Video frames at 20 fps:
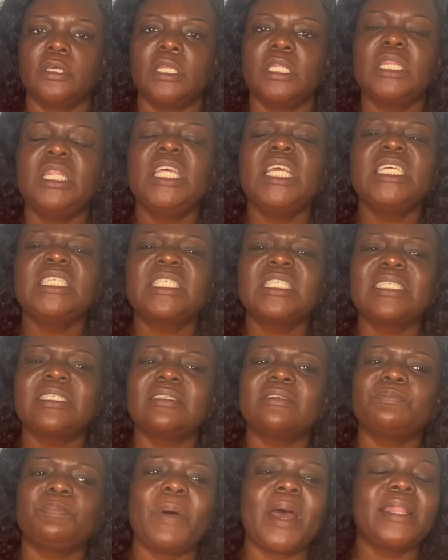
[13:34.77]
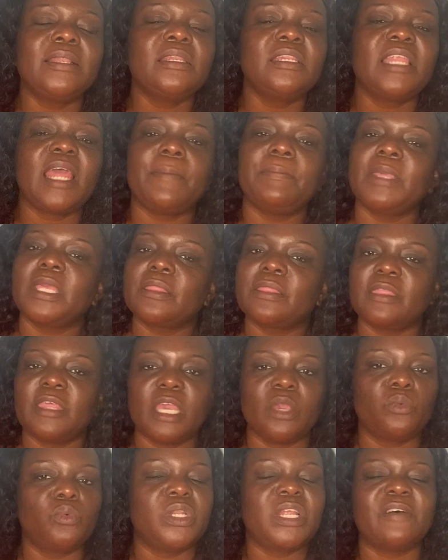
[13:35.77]
This pandemic
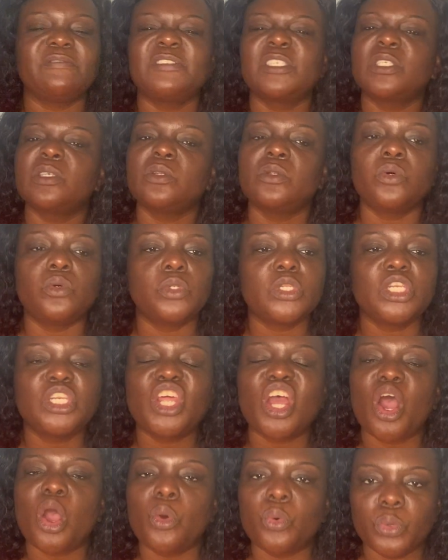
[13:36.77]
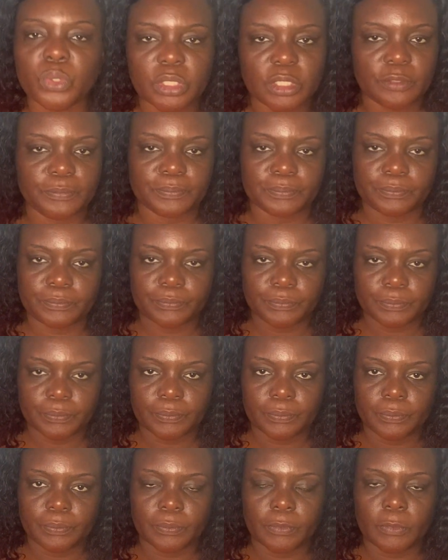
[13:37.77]
thing would have slowed down.
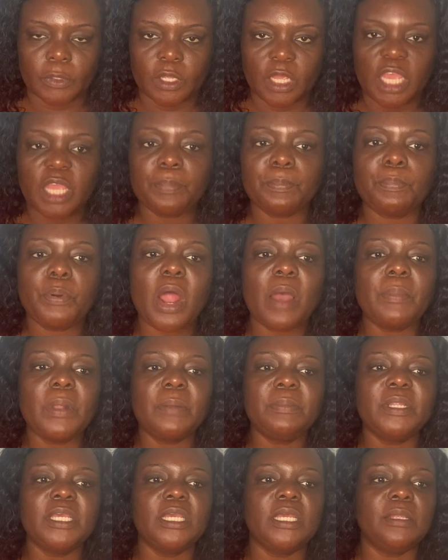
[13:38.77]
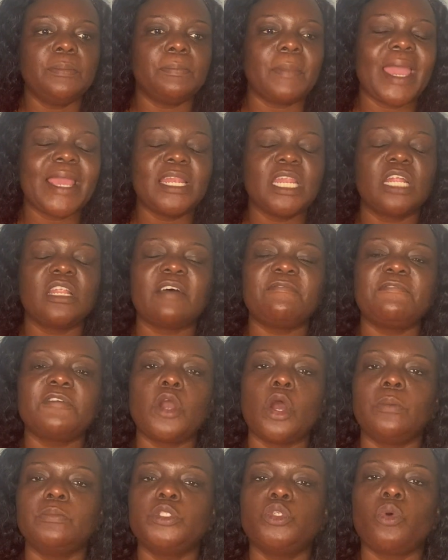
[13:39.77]
It probably might not have
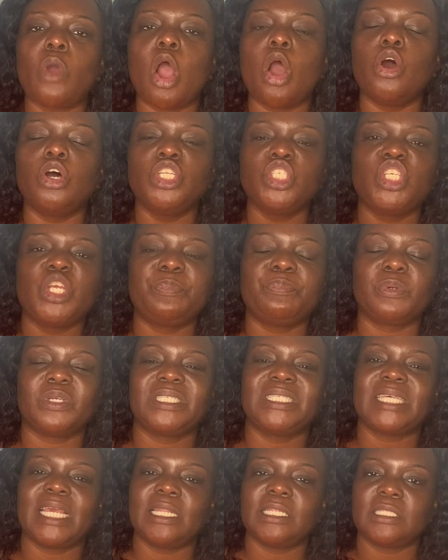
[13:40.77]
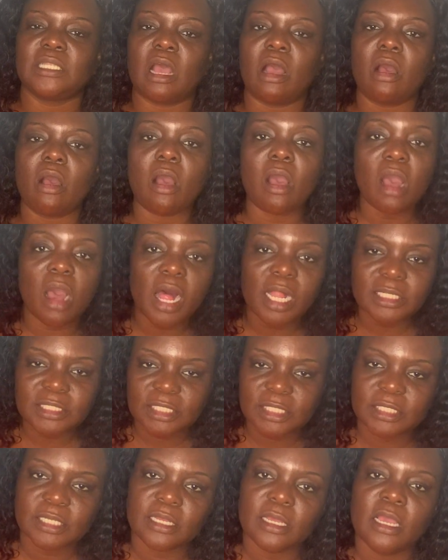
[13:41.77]
come to 100%
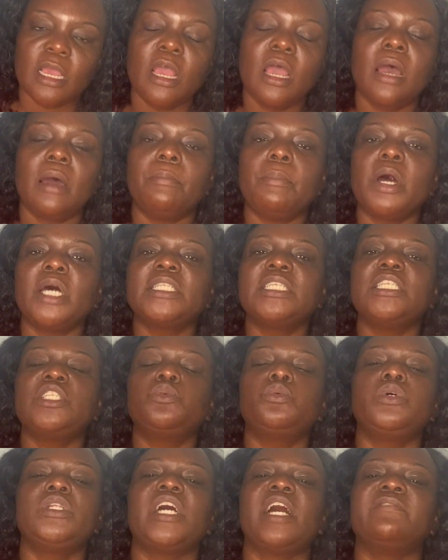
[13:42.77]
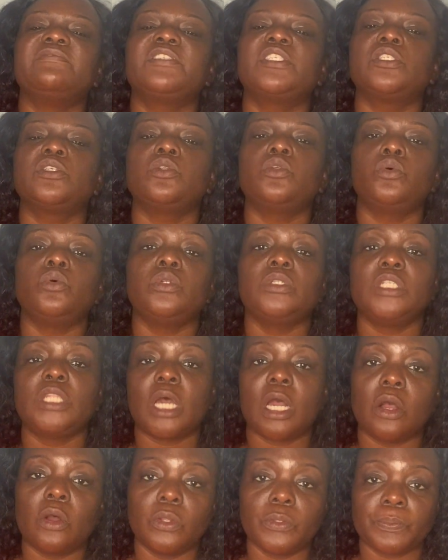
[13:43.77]
halt, but it would have slowed
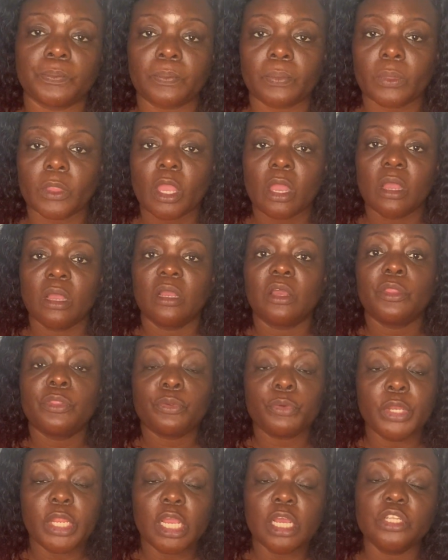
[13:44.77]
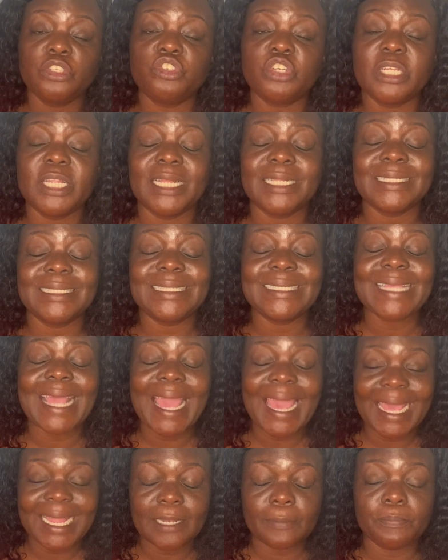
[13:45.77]
down.
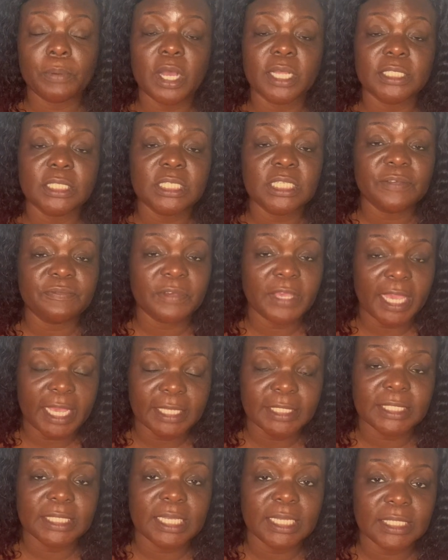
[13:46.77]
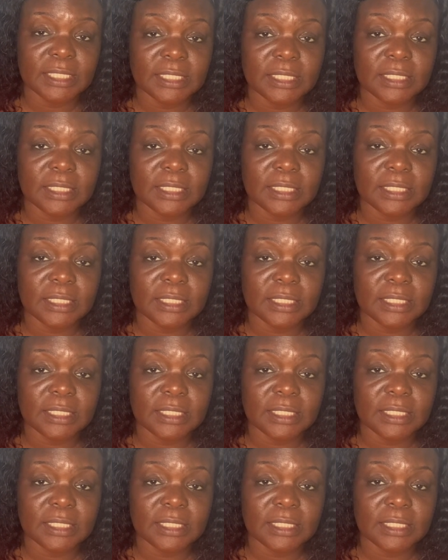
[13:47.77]
310 positive cases.